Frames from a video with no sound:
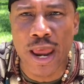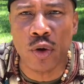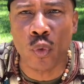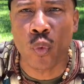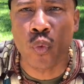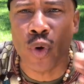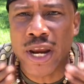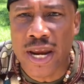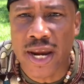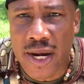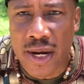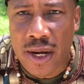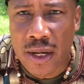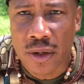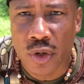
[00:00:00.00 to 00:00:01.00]
and
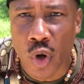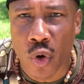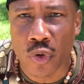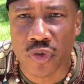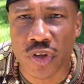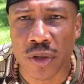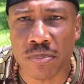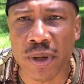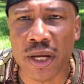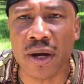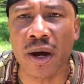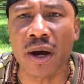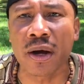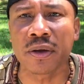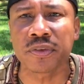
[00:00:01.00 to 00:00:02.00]
we knows it
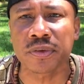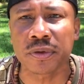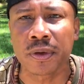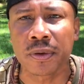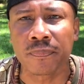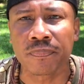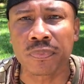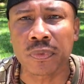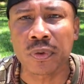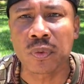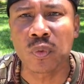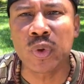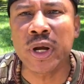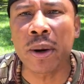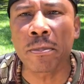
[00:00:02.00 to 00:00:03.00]
because
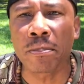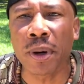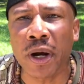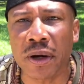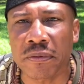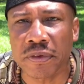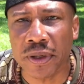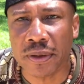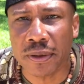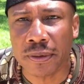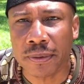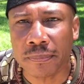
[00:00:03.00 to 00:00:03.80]
we are part of it.